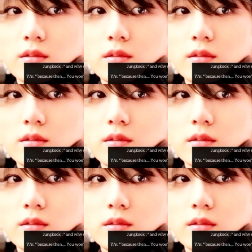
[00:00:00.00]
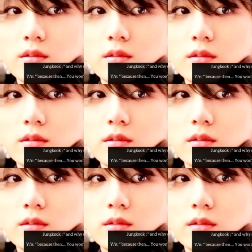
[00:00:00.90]

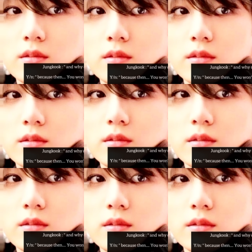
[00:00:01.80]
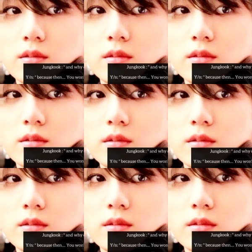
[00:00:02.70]

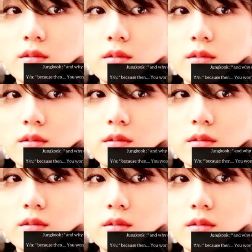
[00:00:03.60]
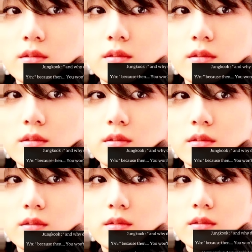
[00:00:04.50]

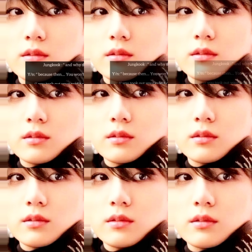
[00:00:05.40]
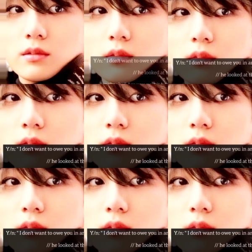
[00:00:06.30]
No one is speaking in this clip.